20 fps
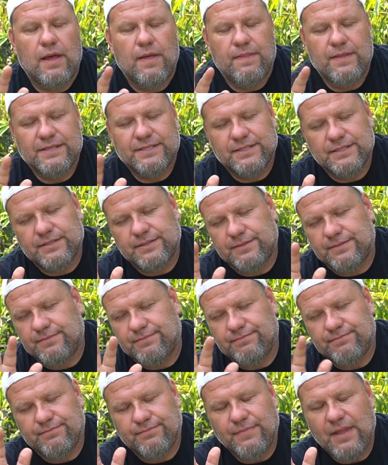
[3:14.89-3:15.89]
and this is
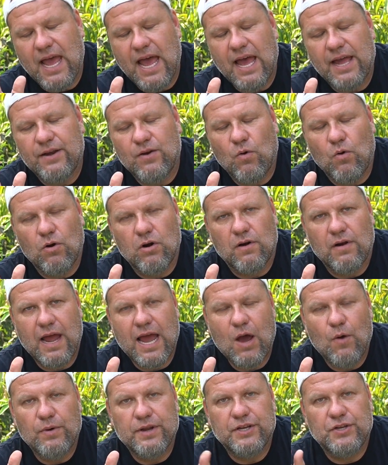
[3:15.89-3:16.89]
not in order
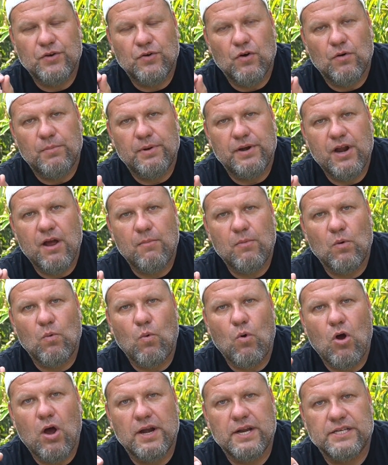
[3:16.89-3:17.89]
how we do it, but number
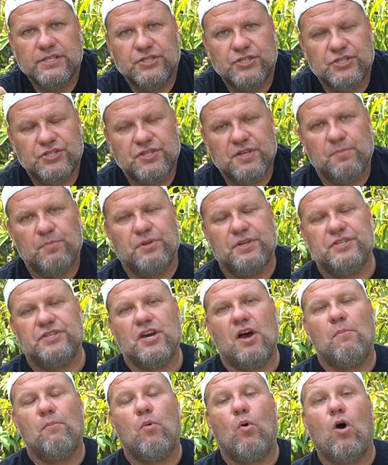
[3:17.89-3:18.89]
1 is to simply
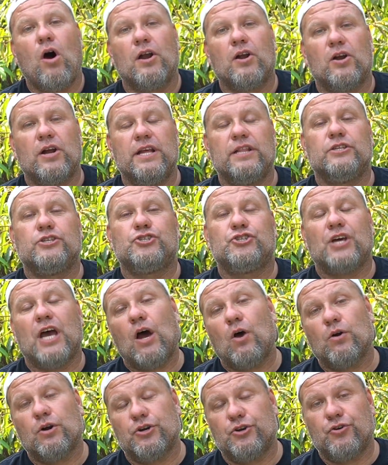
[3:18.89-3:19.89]
dump water in the
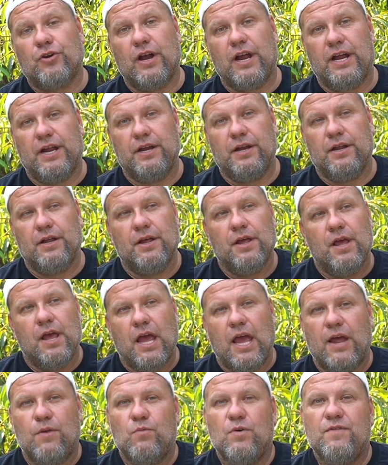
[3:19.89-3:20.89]
shower drain.
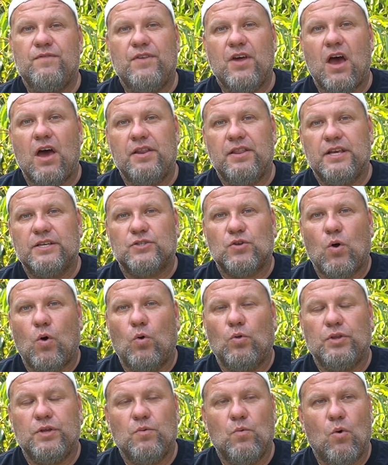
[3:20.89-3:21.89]
And we've done this
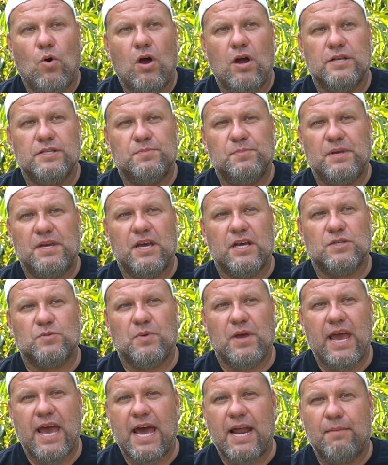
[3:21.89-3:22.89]
only once because
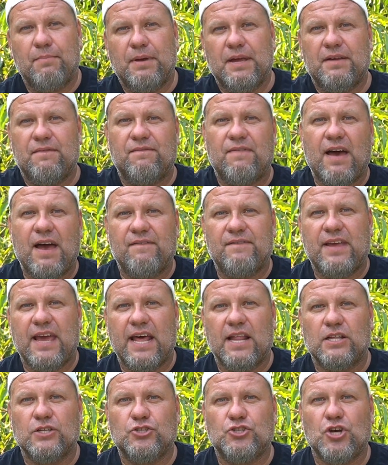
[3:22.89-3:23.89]
we had a big
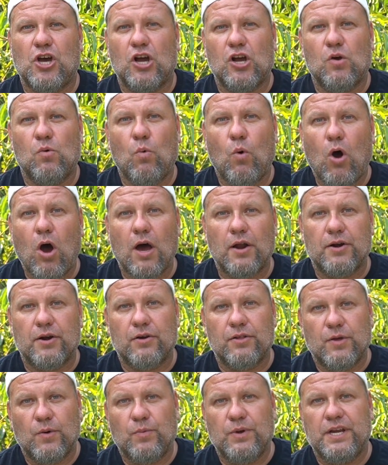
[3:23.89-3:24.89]
5-gallon jug of
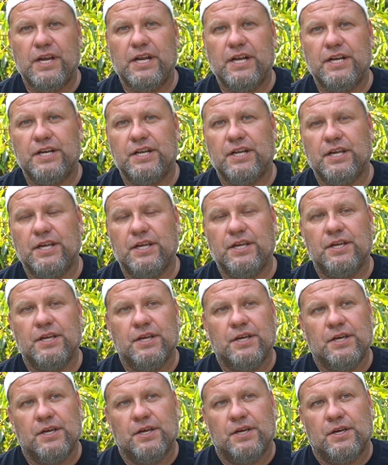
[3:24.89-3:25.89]
water that we needed to
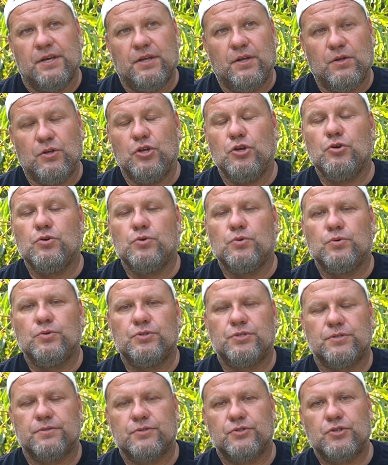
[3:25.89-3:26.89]

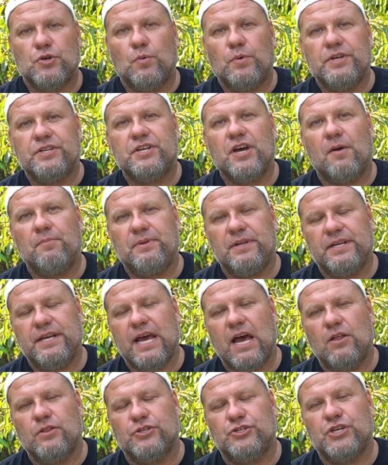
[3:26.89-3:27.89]
use, so we dumped it
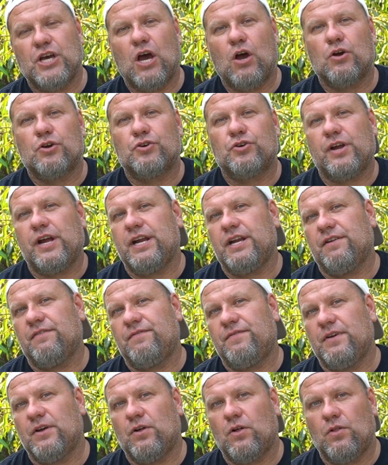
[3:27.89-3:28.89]
down the shower drain to
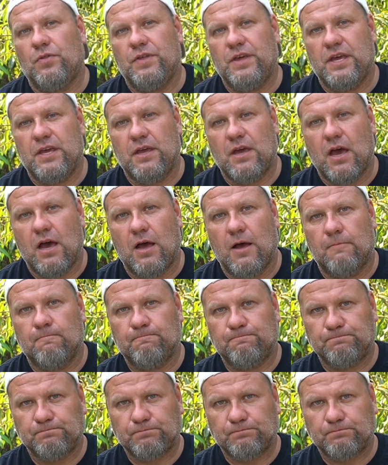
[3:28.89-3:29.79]
fill the